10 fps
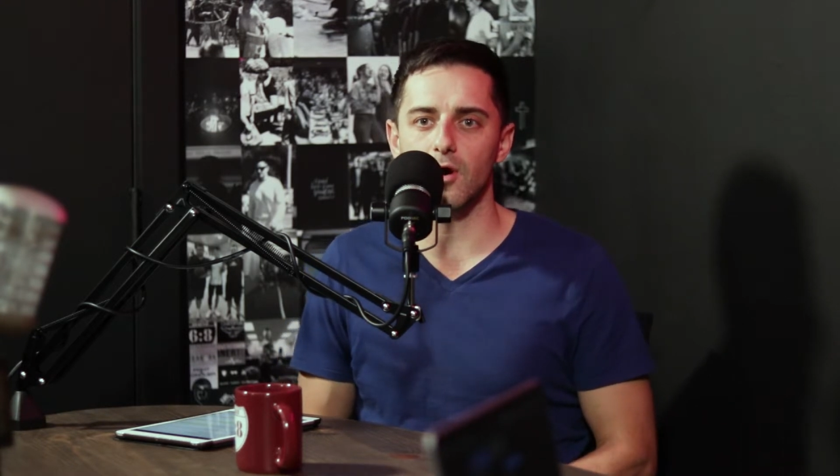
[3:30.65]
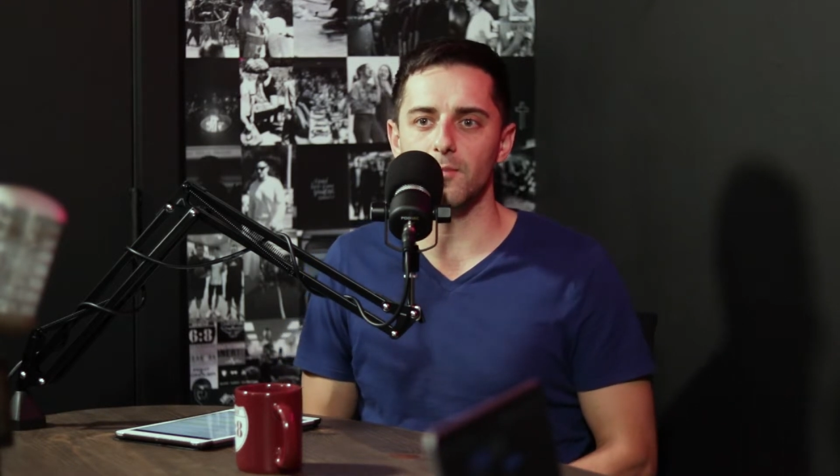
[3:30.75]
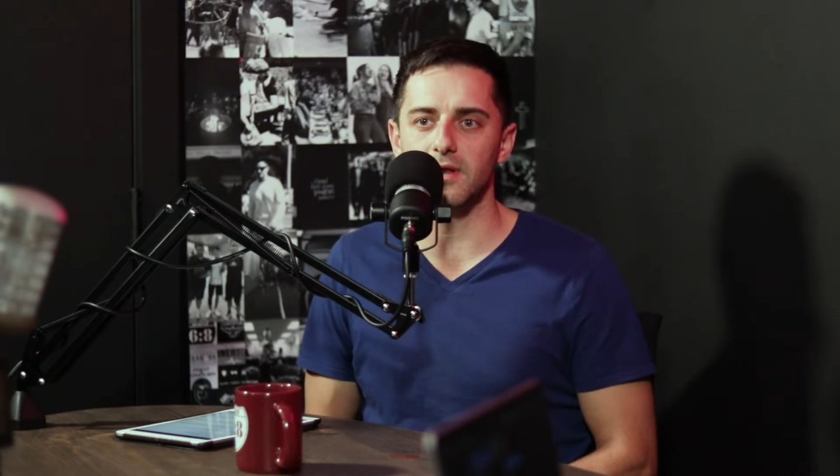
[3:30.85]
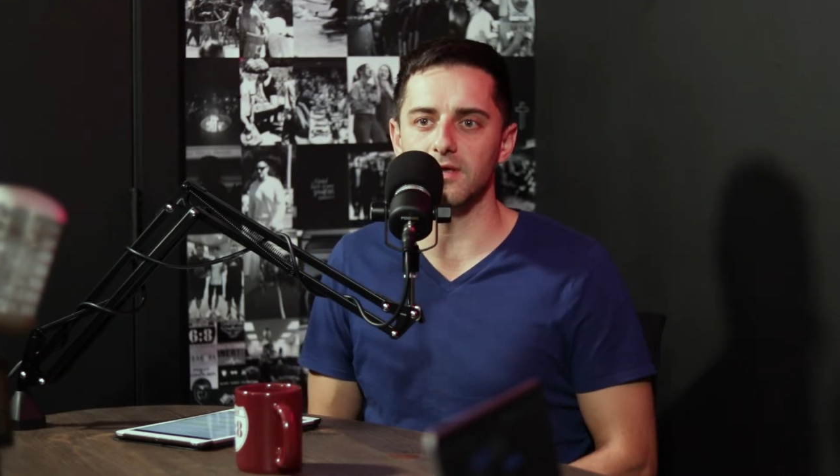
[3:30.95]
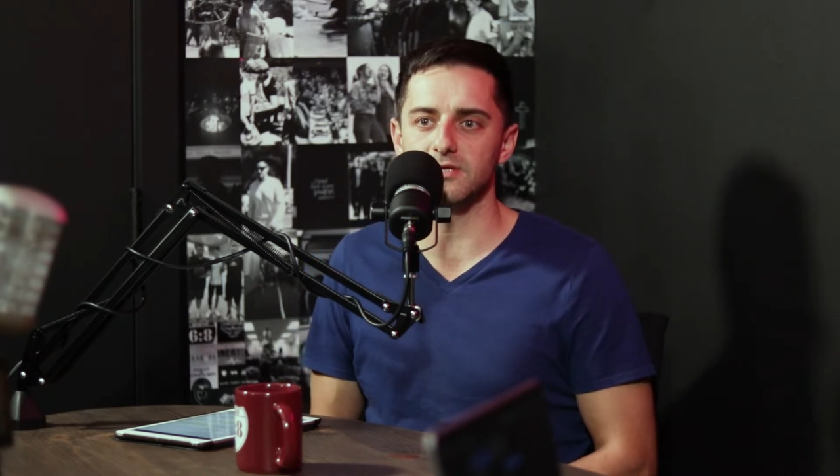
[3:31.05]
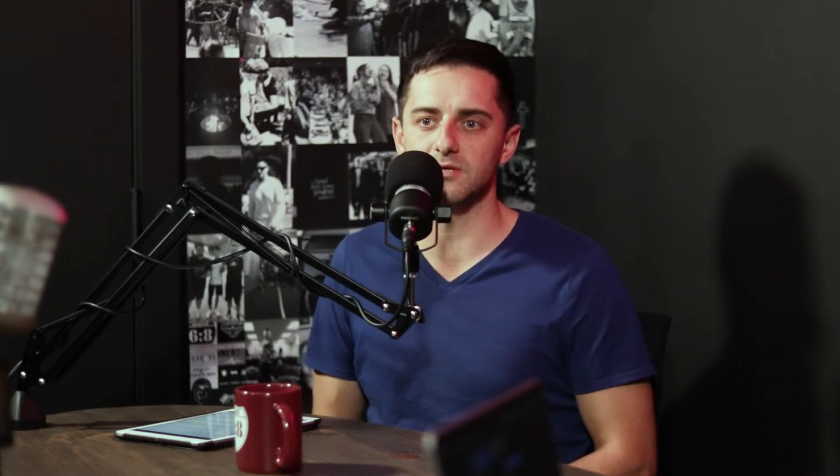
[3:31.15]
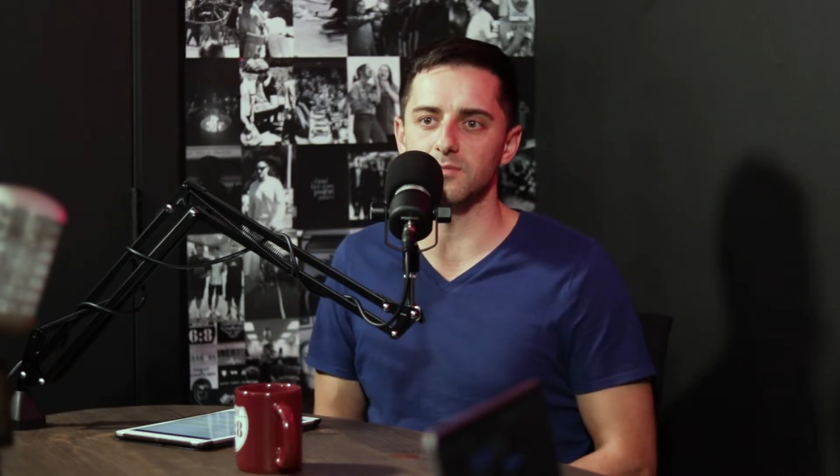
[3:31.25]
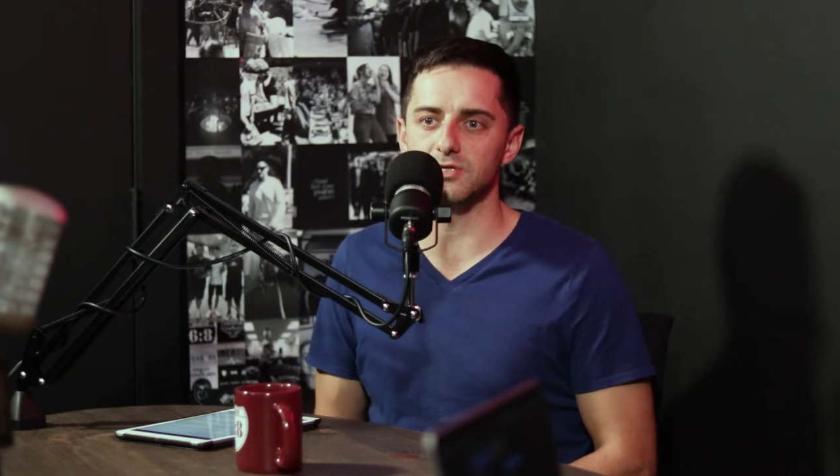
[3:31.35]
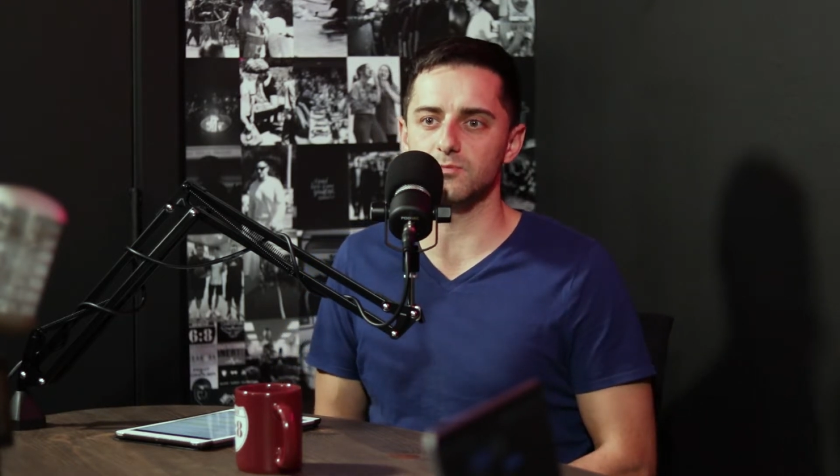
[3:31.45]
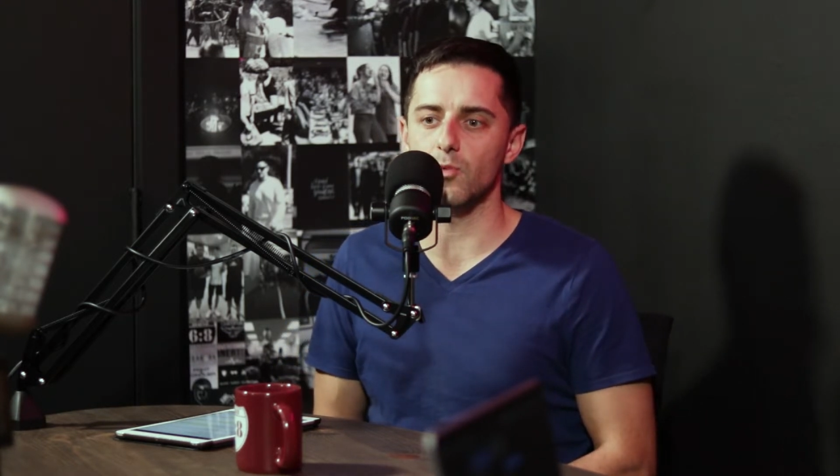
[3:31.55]

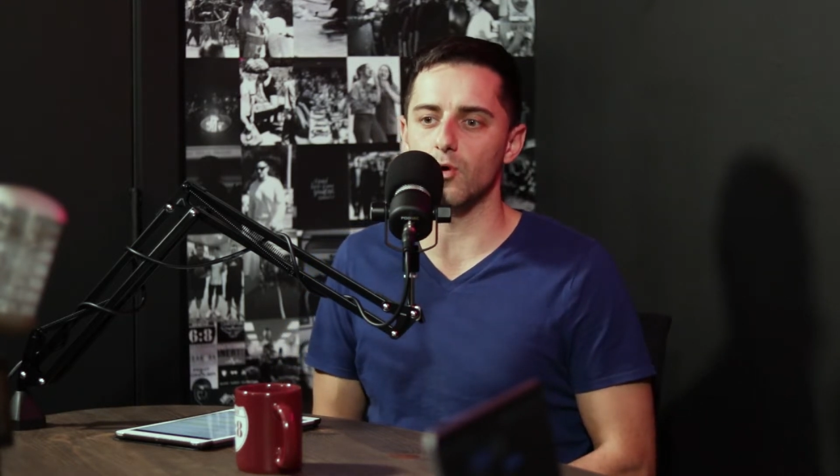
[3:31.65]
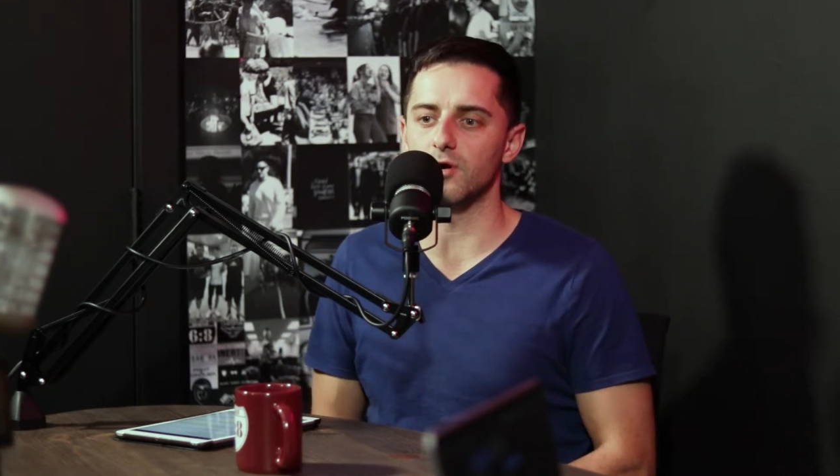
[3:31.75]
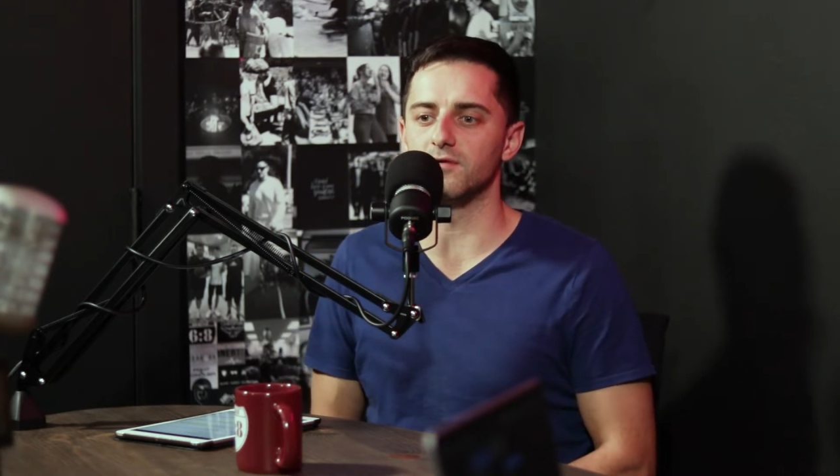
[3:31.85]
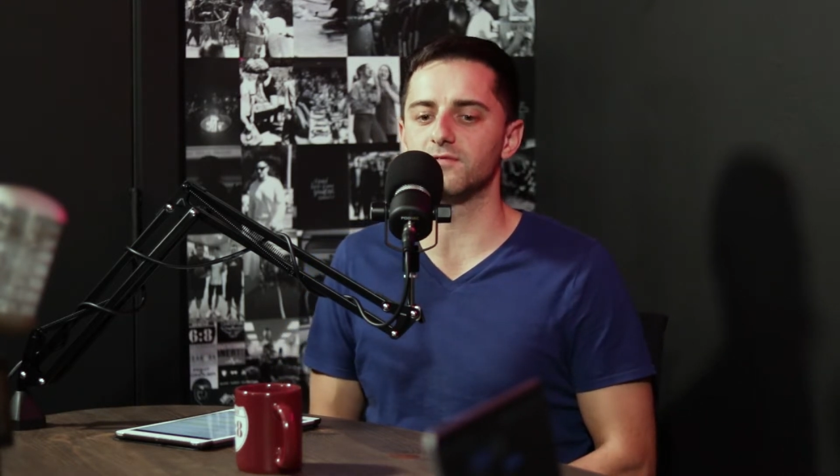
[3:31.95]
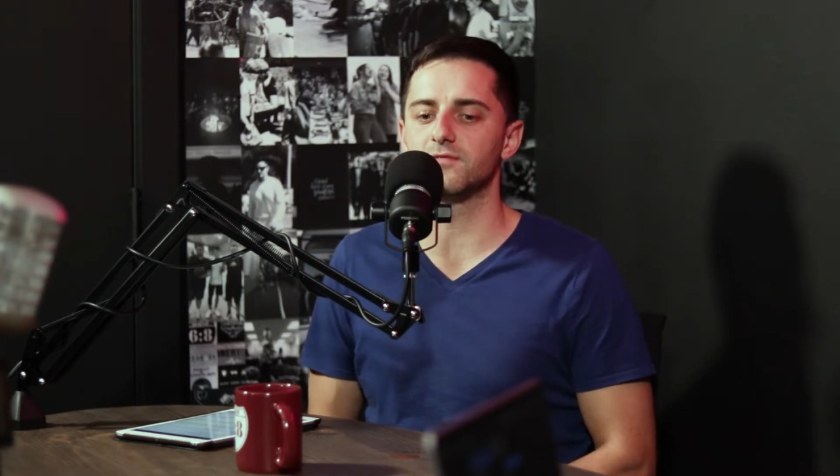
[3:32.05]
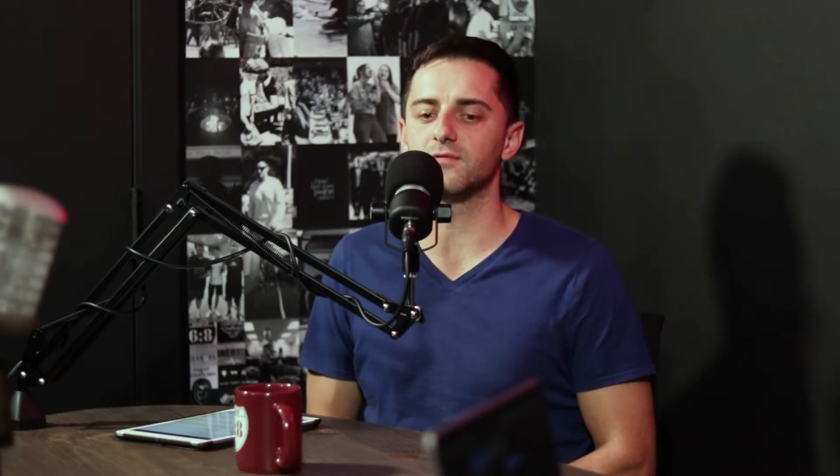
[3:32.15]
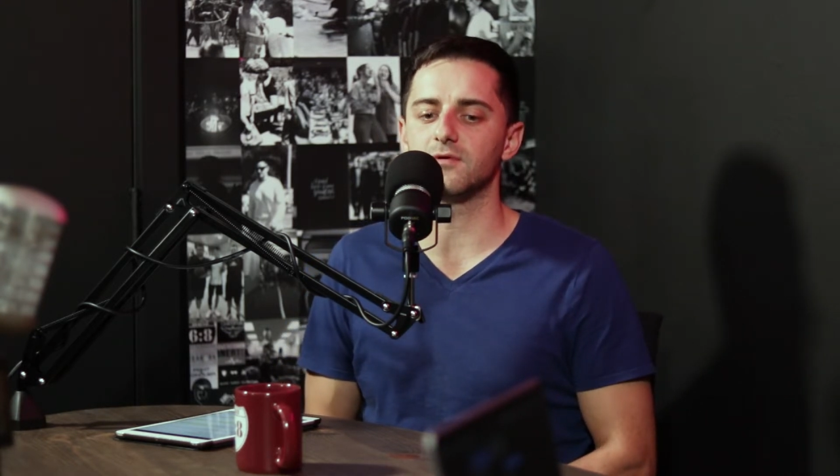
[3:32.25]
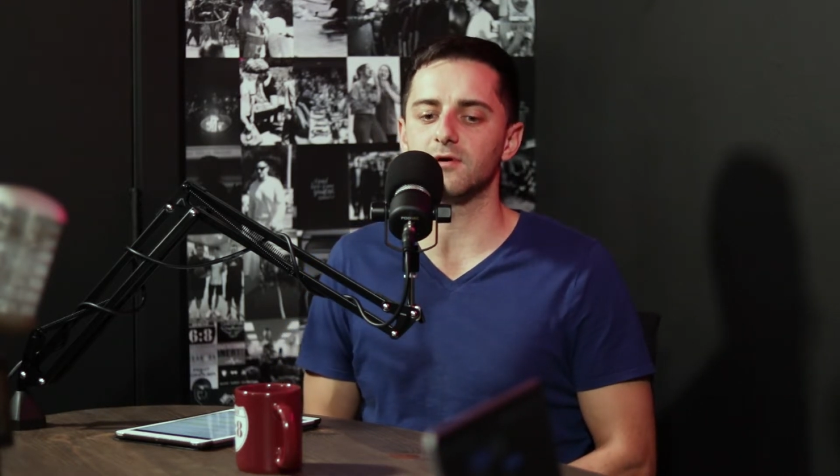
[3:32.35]
Arminianism is more of,